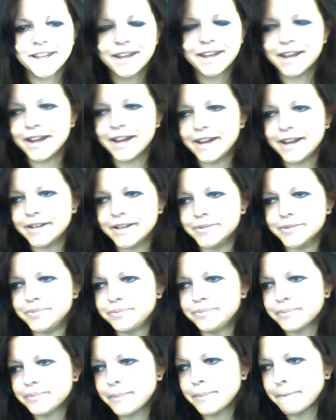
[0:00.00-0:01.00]

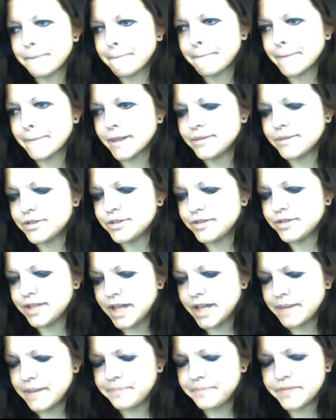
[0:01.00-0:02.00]
I'm doing
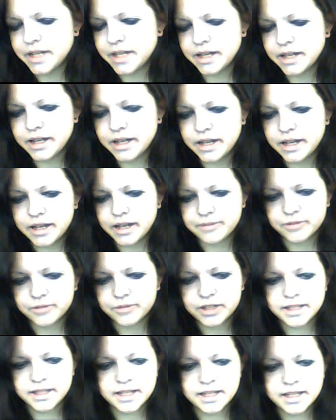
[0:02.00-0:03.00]
them. I'm
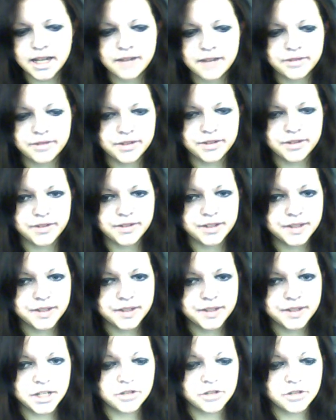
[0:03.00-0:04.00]
gonna start with
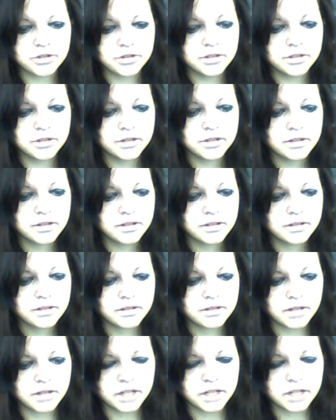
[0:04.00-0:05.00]
speedruns.
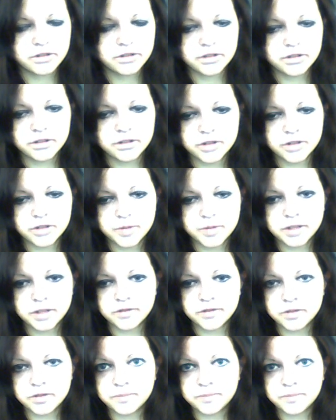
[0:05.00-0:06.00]
I know that loads of people
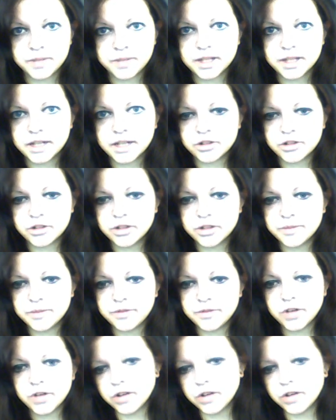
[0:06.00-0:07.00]
have done them
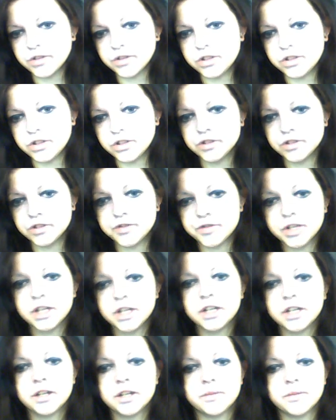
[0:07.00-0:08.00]
before and stuff,
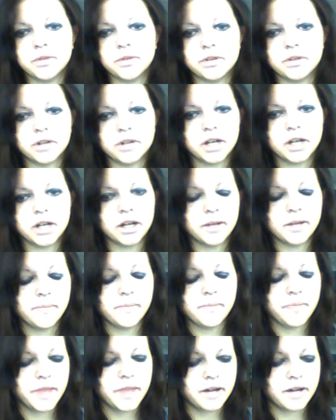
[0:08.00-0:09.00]
but I
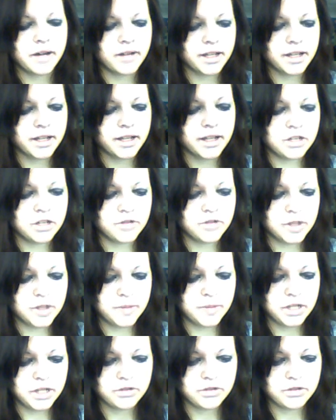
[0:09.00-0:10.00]
would like to do some
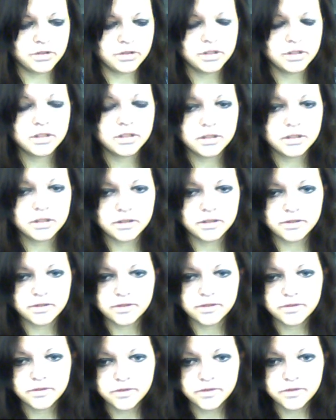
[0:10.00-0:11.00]
speedruns
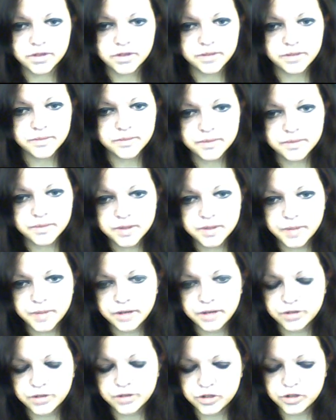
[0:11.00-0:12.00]
from
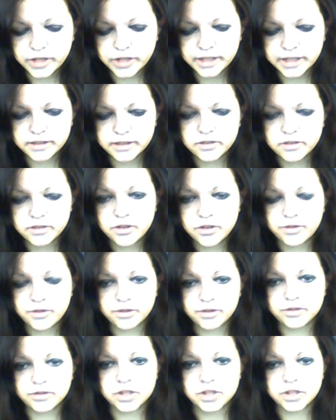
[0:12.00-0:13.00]
Spyro the Dragon
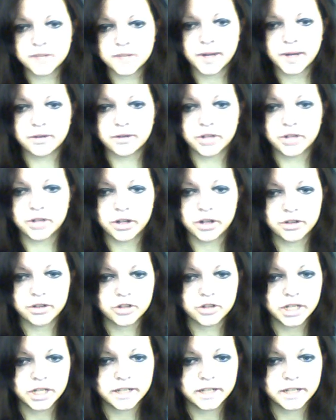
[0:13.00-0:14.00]
through to Spyro Year of the
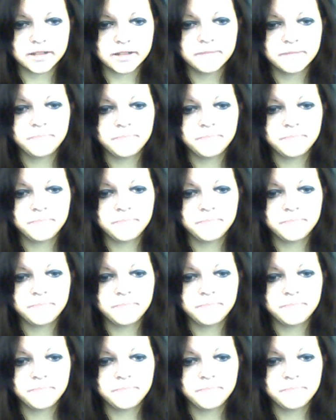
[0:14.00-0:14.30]
Dragon.